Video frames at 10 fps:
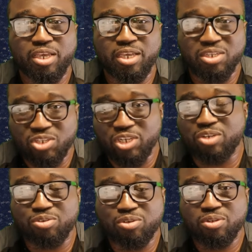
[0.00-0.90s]
in
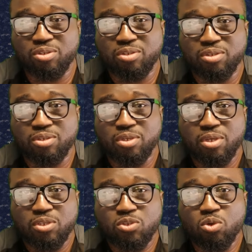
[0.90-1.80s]
general.
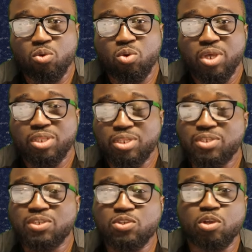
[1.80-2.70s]
So
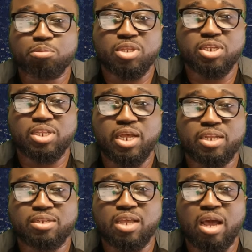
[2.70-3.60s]
this is something
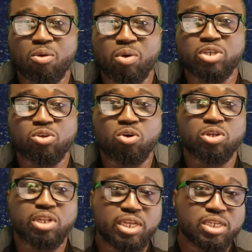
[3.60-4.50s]
that our
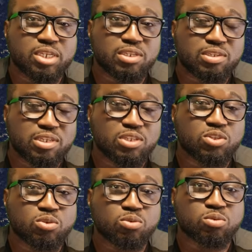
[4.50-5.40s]
young ladies
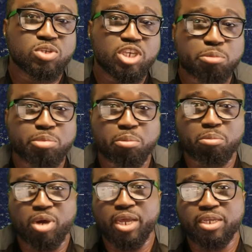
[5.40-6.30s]
need to keep in
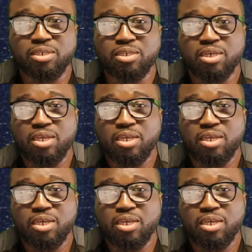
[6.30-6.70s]
mind.